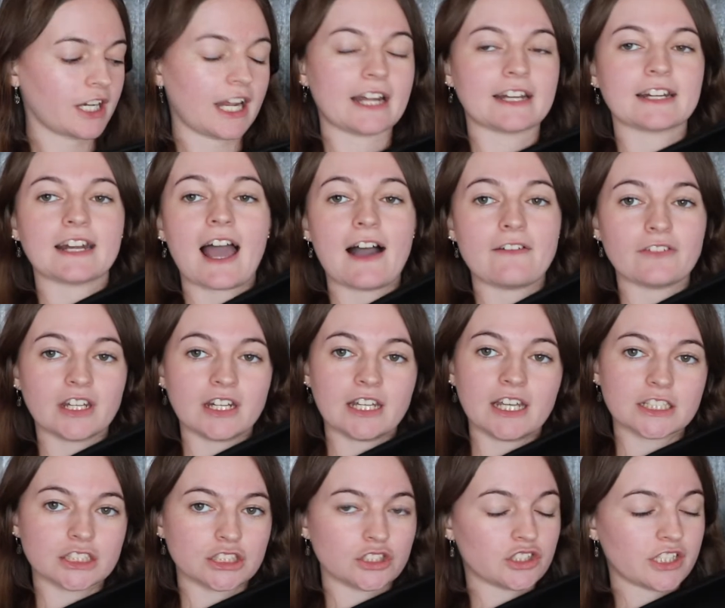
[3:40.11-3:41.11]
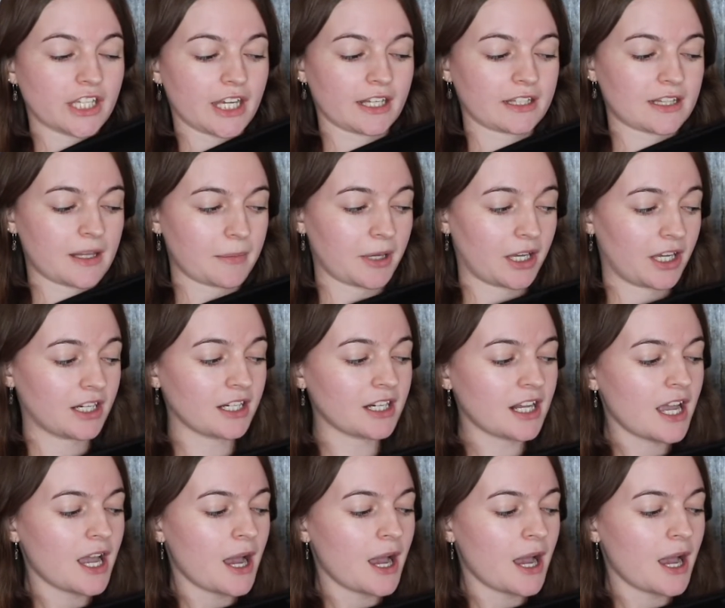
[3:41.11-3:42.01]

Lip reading: I didn't have any issues getting them in.